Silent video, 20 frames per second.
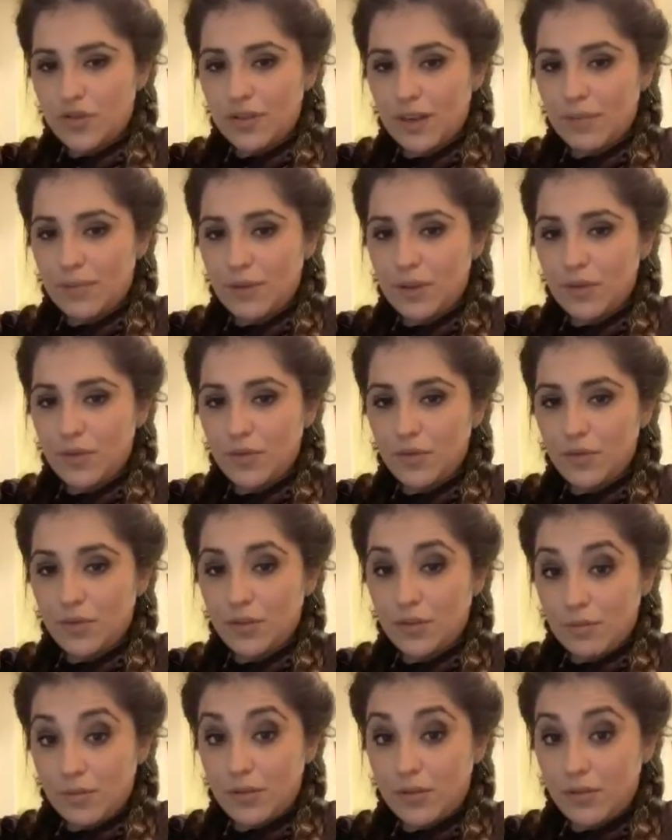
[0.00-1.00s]
That'd be cool.
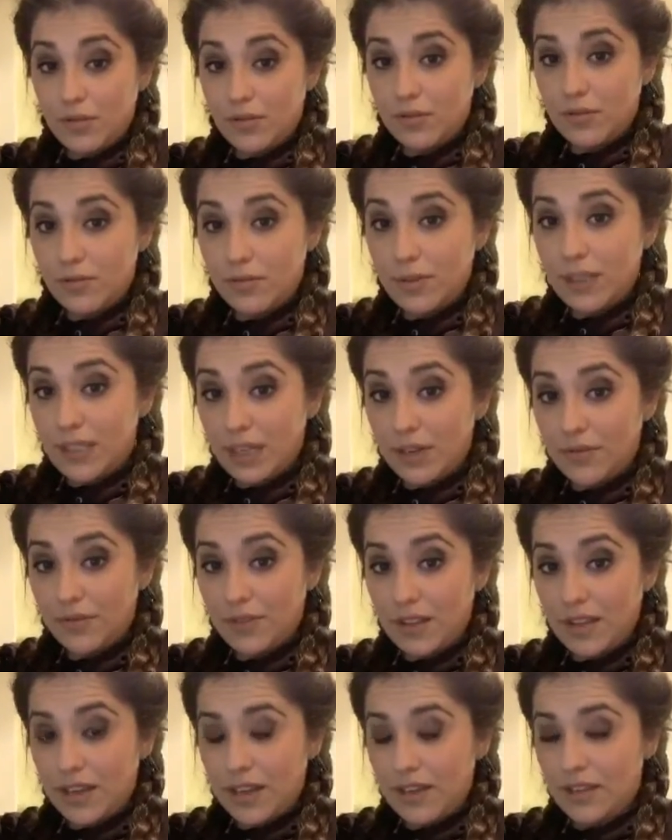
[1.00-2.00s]
You'd be down for
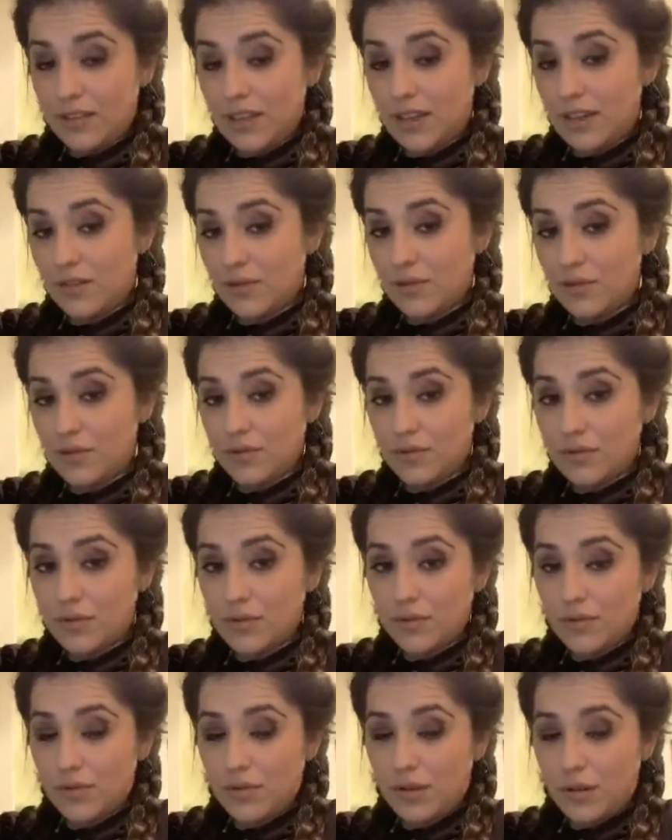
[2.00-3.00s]
that? Yeah, cool.
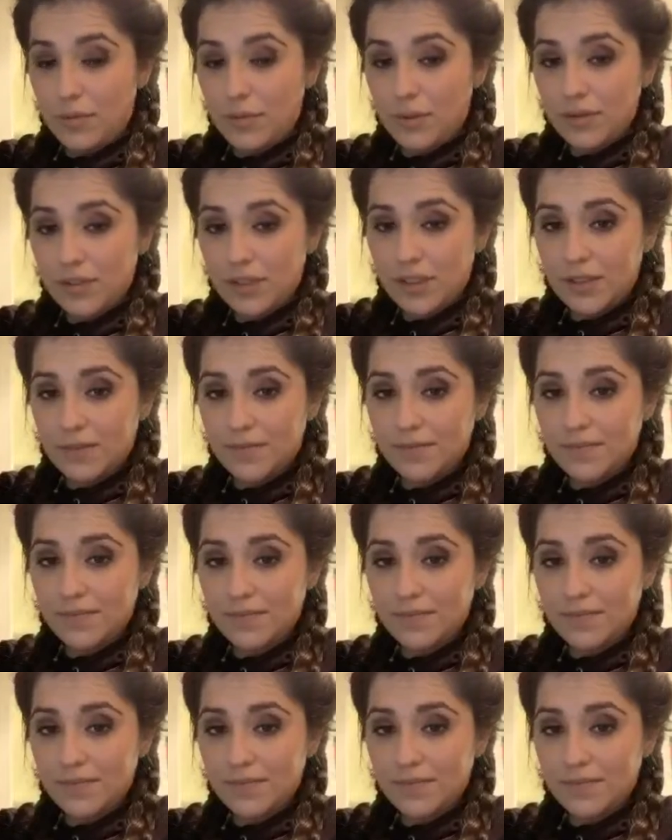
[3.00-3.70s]
I'll post it.